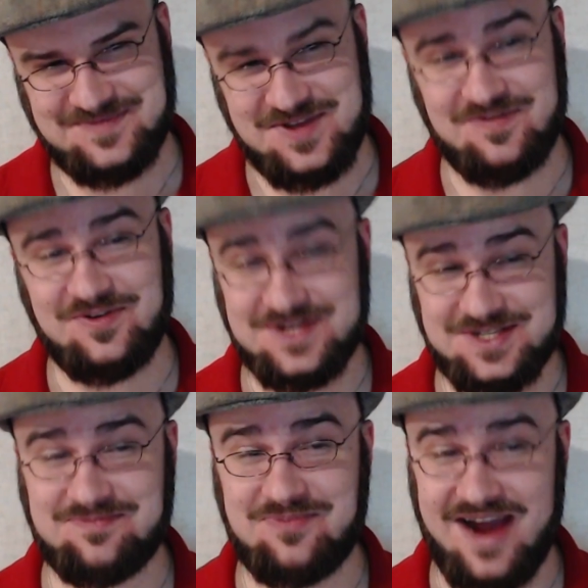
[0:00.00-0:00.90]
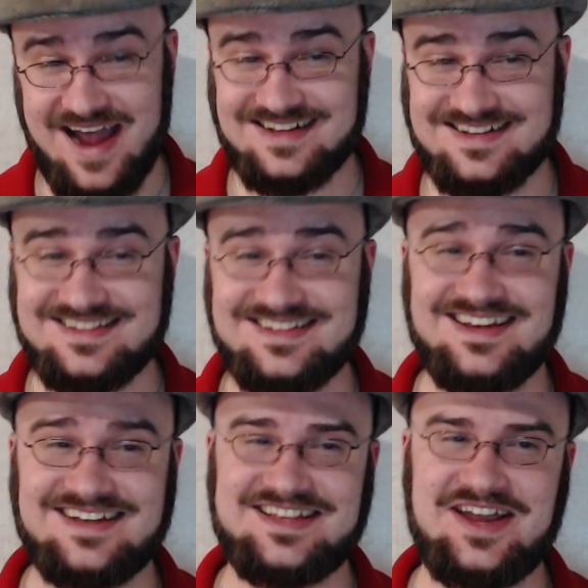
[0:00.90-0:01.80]
Chris Pratt's
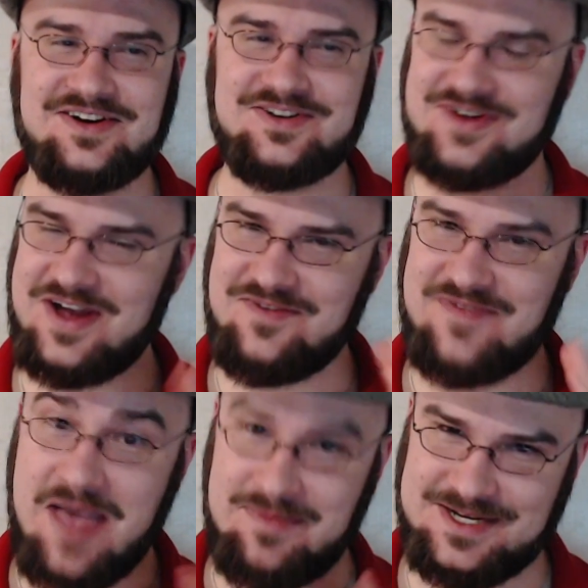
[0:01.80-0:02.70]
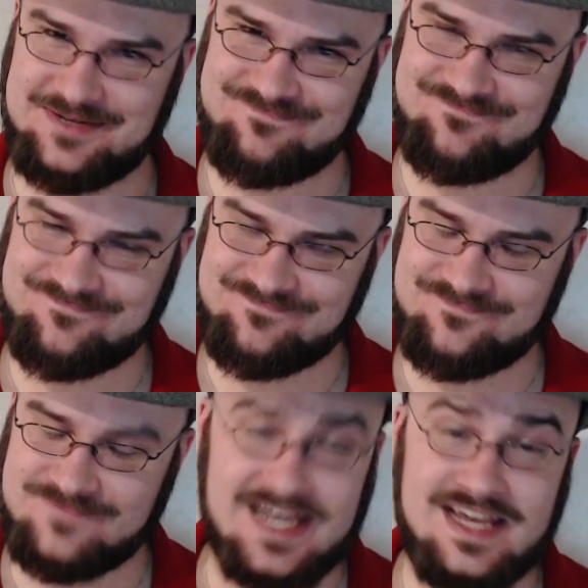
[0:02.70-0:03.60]
character of Emmett.
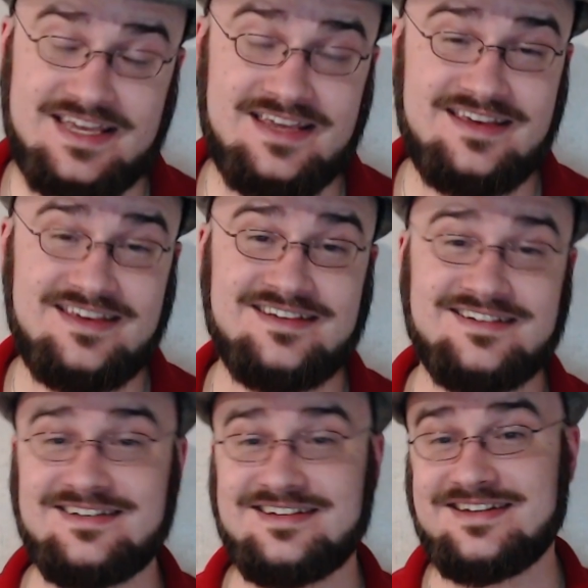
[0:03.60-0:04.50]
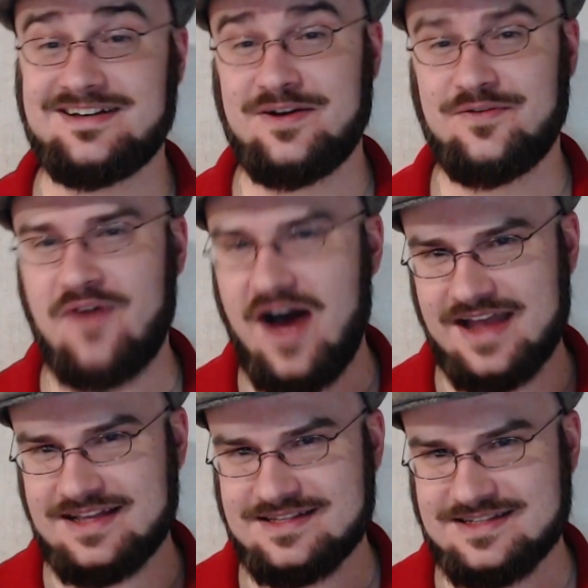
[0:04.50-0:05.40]
He
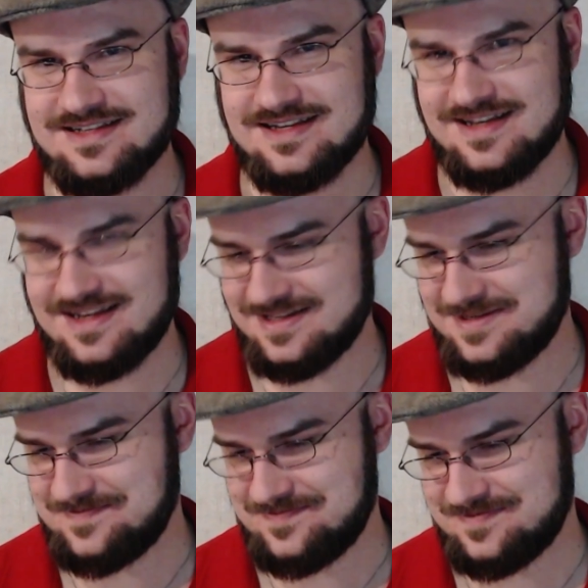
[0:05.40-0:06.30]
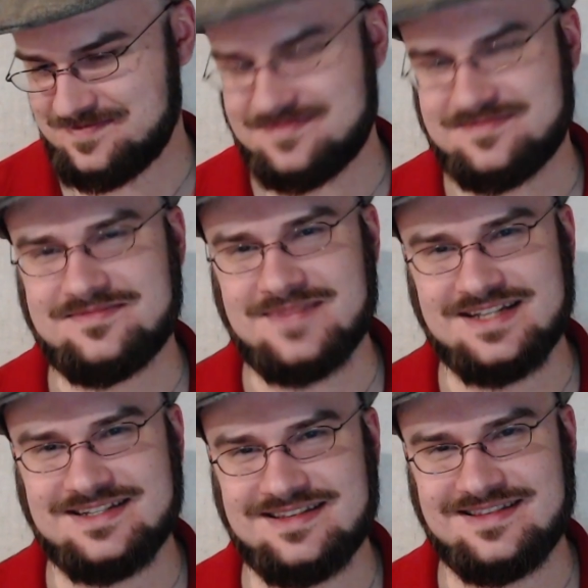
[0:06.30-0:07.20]
finds and
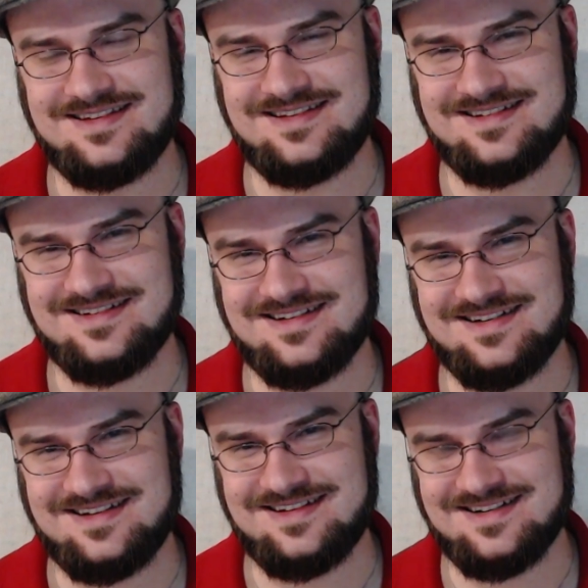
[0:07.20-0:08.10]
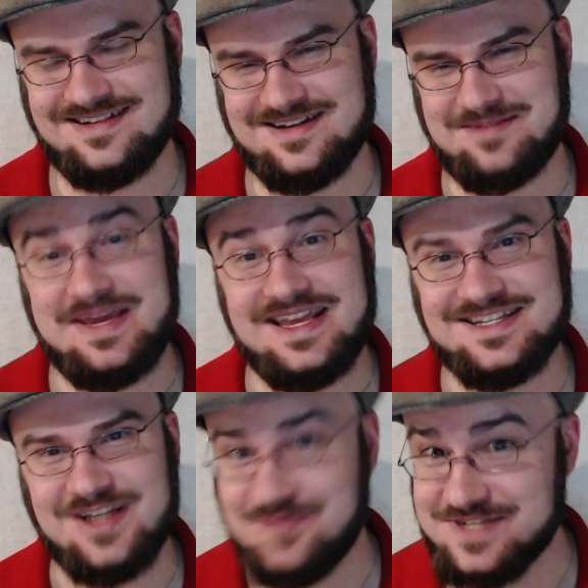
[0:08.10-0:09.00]
the
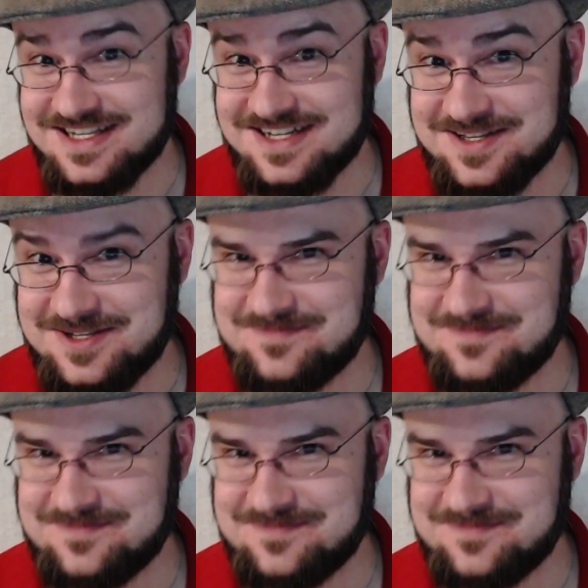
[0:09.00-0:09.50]
piece of resistance,